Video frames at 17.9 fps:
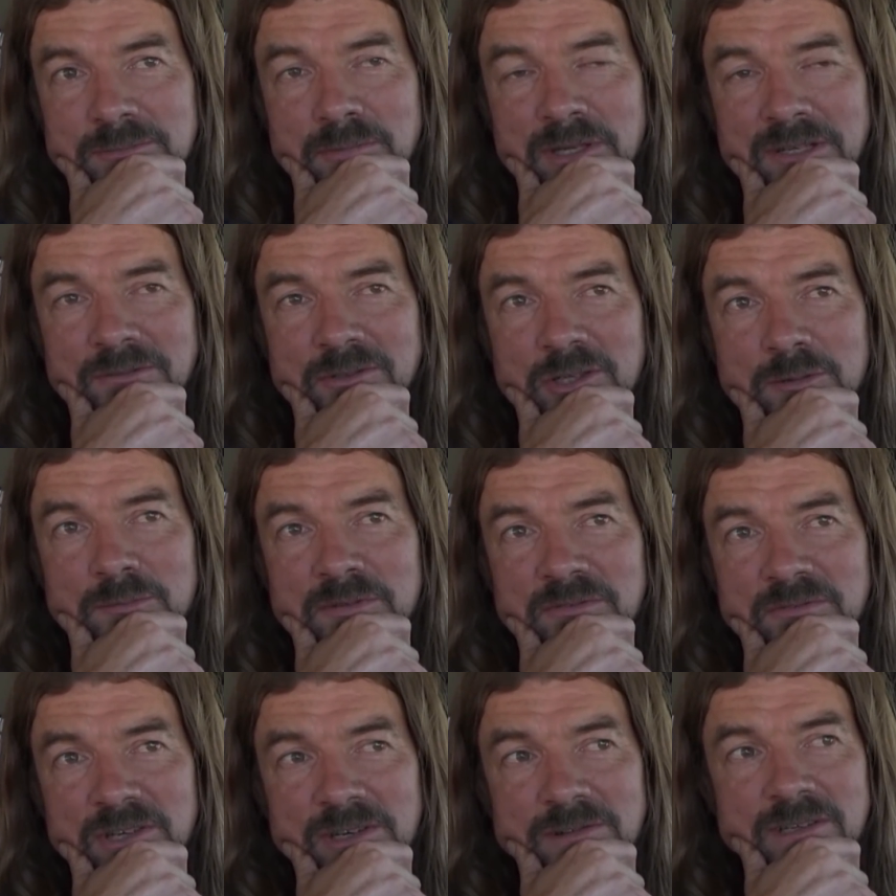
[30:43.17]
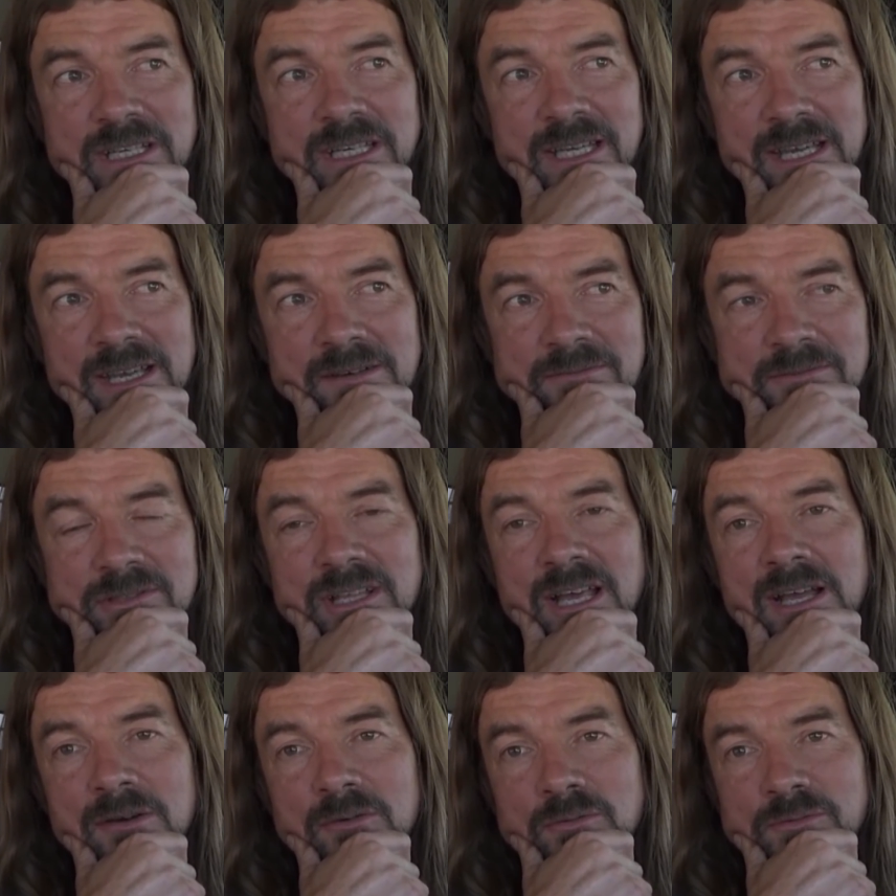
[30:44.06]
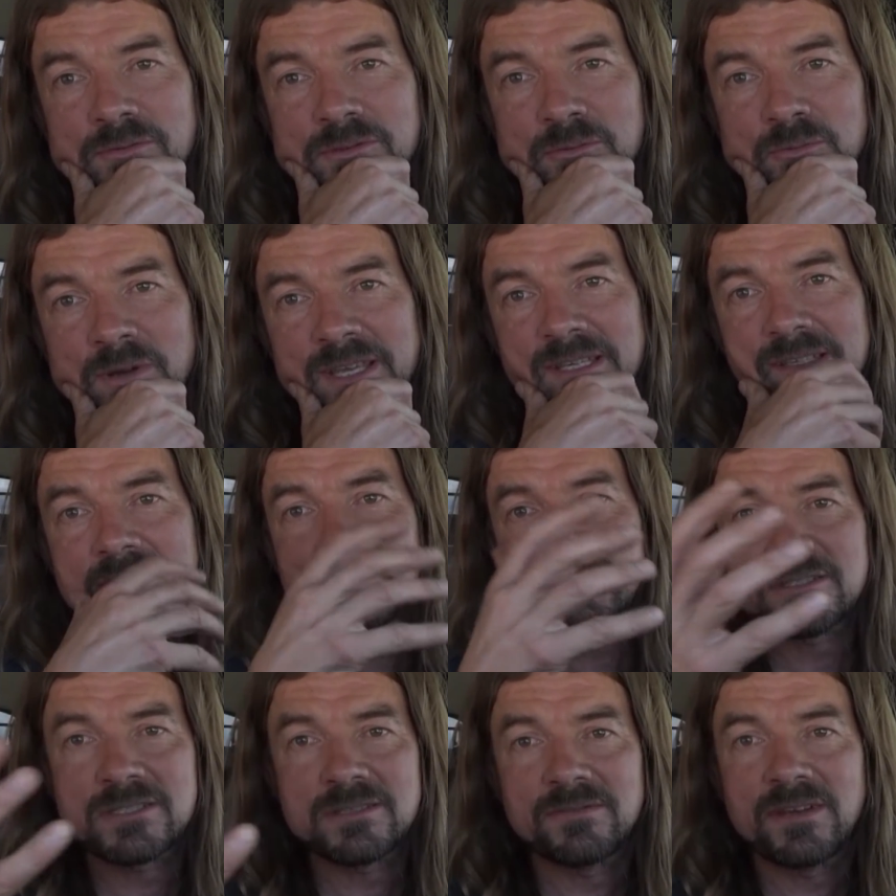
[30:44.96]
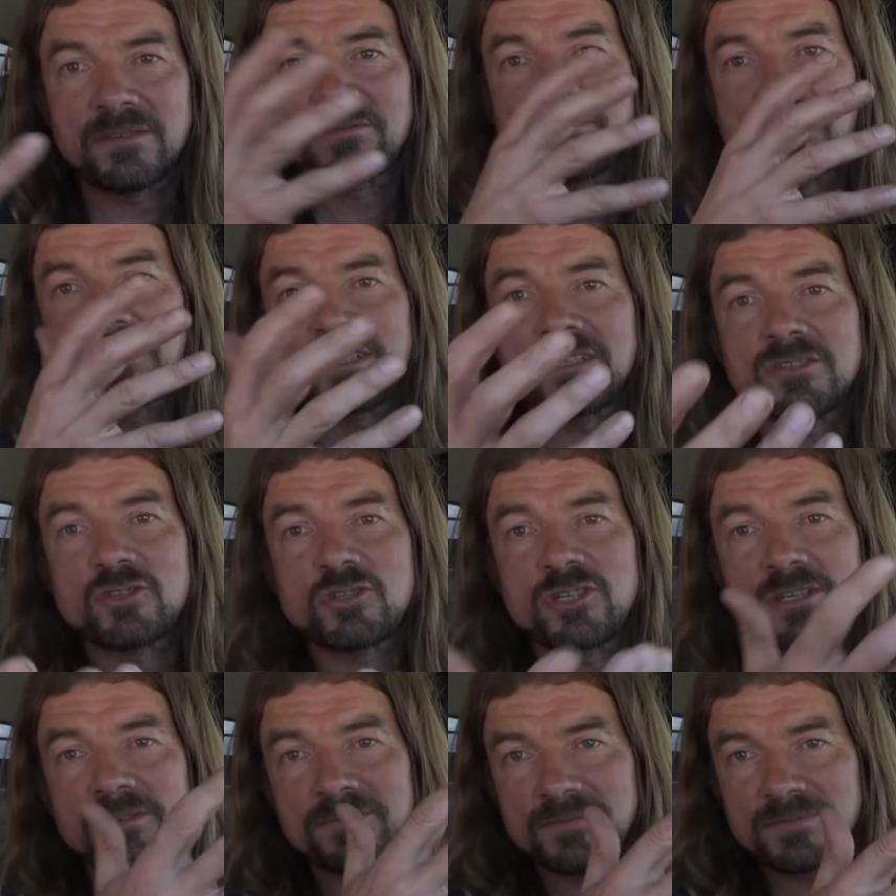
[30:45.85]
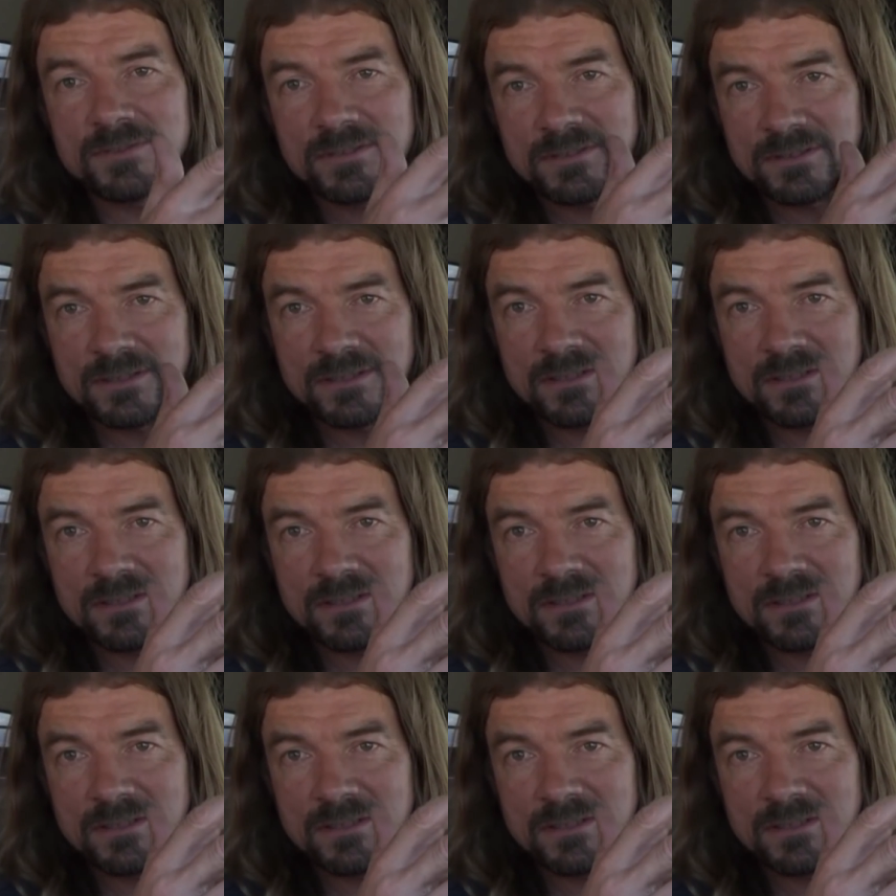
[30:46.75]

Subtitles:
but I've got to be very careful how the weights of everything shift